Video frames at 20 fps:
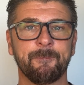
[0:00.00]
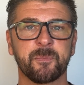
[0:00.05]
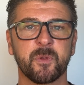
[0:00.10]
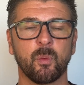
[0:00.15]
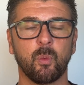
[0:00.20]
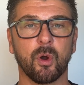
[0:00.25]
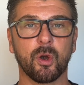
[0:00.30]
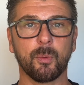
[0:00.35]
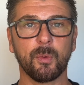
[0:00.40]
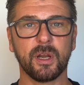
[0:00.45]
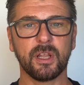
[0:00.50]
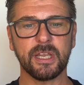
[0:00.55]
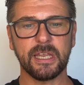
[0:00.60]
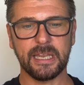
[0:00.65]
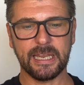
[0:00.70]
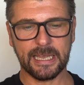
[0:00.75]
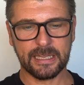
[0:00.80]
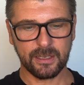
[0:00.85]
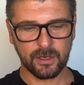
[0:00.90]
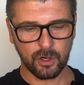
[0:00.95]
What are we
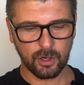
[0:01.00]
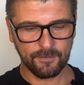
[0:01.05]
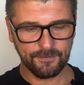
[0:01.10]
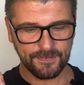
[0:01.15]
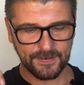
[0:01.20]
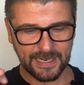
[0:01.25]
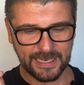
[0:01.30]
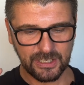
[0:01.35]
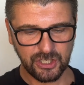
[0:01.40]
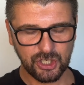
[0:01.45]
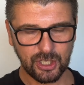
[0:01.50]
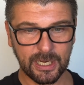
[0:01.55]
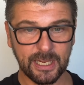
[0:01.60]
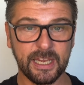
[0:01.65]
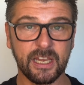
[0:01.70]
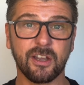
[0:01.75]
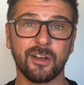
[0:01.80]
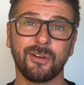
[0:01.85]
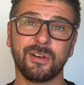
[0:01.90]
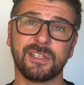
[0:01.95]
looking at? The confidentiality.
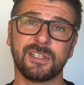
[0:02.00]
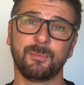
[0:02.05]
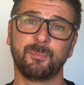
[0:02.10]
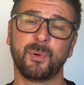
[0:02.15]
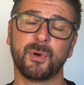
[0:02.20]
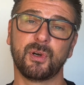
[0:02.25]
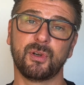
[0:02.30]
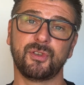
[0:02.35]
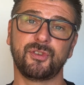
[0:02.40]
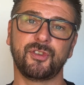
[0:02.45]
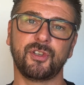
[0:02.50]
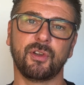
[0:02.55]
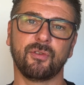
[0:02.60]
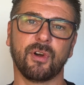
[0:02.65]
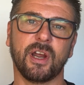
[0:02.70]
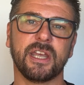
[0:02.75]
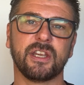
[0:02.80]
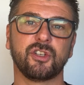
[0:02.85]
Code is important to you, right?